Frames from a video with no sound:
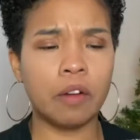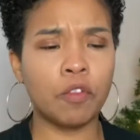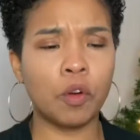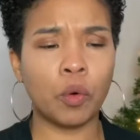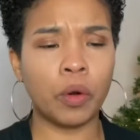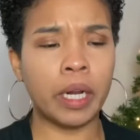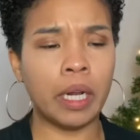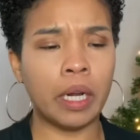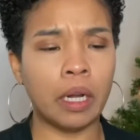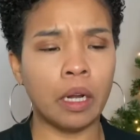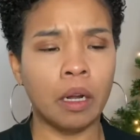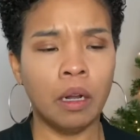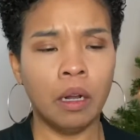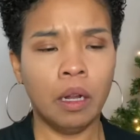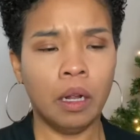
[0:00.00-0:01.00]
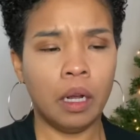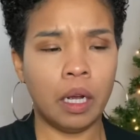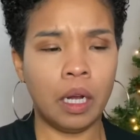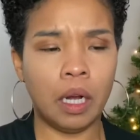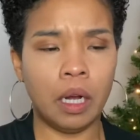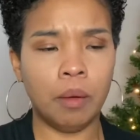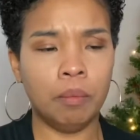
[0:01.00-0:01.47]
green
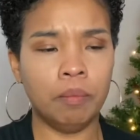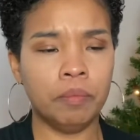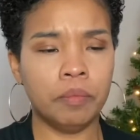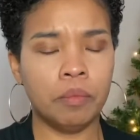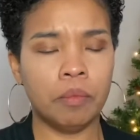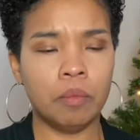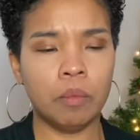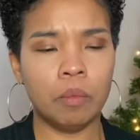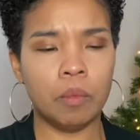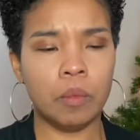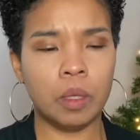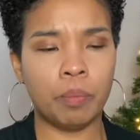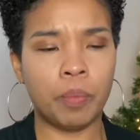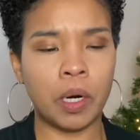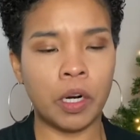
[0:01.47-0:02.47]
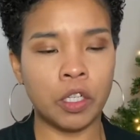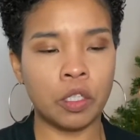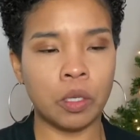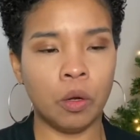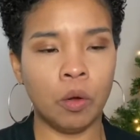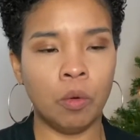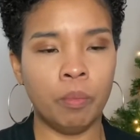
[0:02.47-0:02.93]

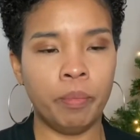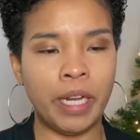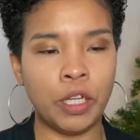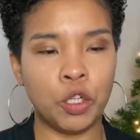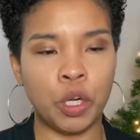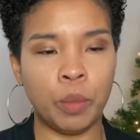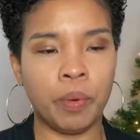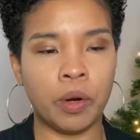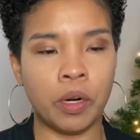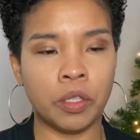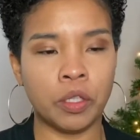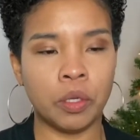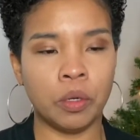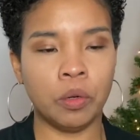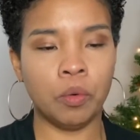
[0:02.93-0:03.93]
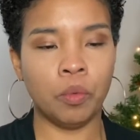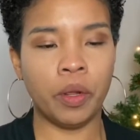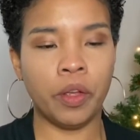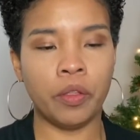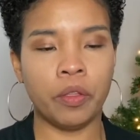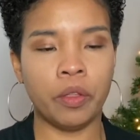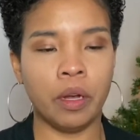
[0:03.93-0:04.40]
pastry parcel
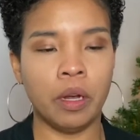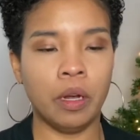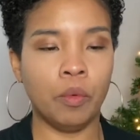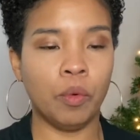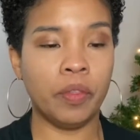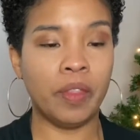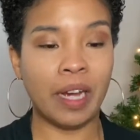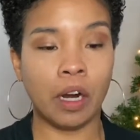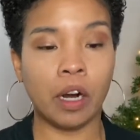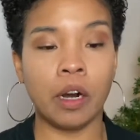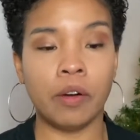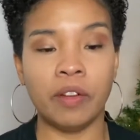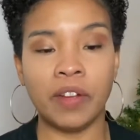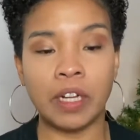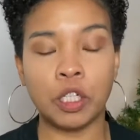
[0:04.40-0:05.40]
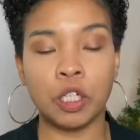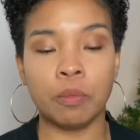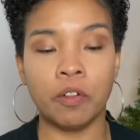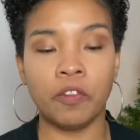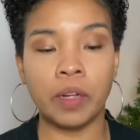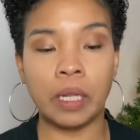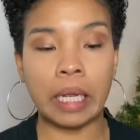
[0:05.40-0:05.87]
with that curry vegetable
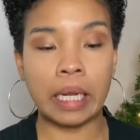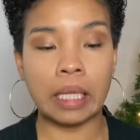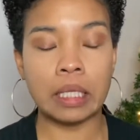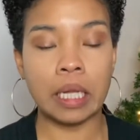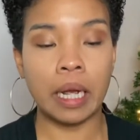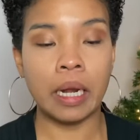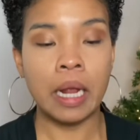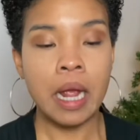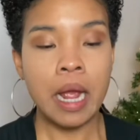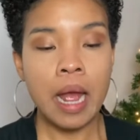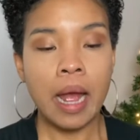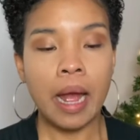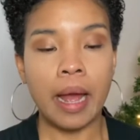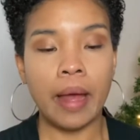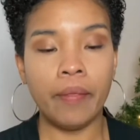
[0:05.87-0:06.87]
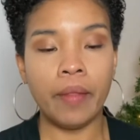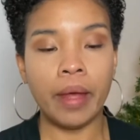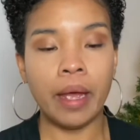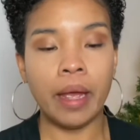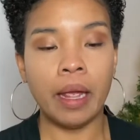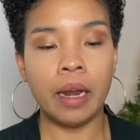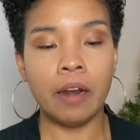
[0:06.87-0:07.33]
filling inside. And
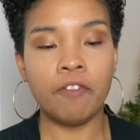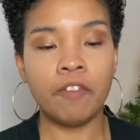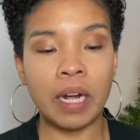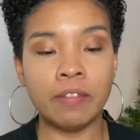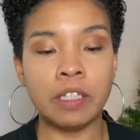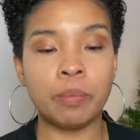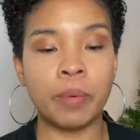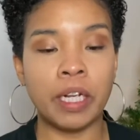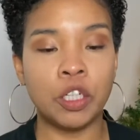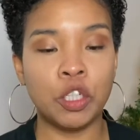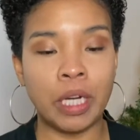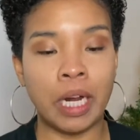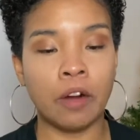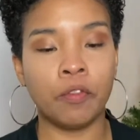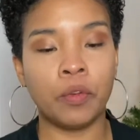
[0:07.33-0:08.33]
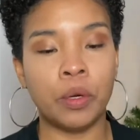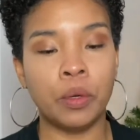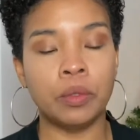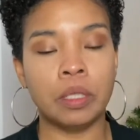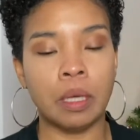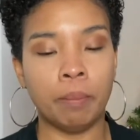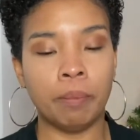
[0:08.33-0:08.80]
then 5-spice
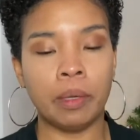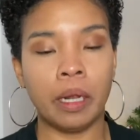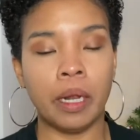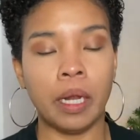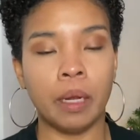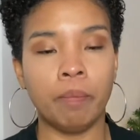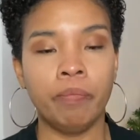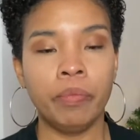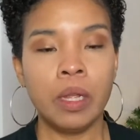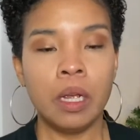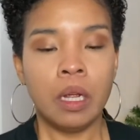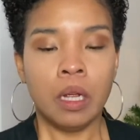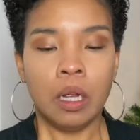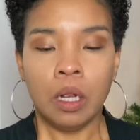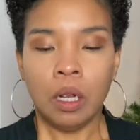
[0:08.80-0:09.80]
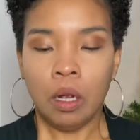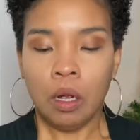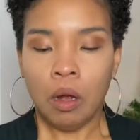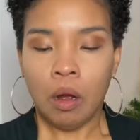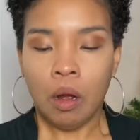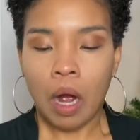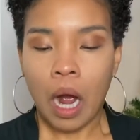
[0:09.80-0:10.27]
jackfruit dumpling.
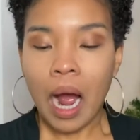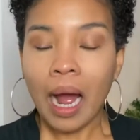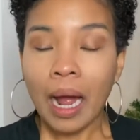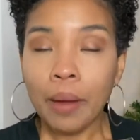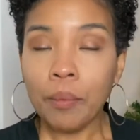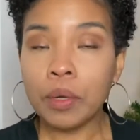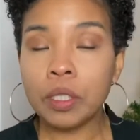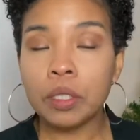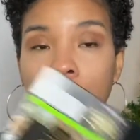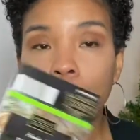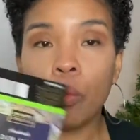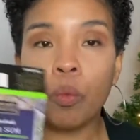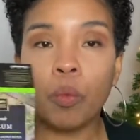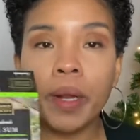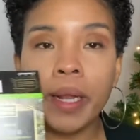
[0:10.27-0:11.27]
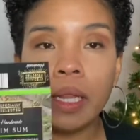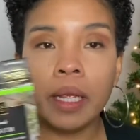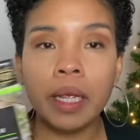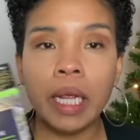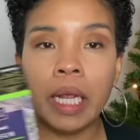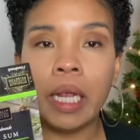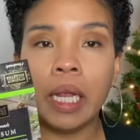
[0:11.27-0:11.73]
I was
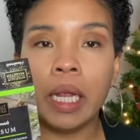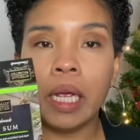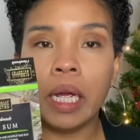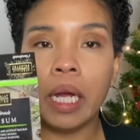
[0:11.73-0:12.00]
really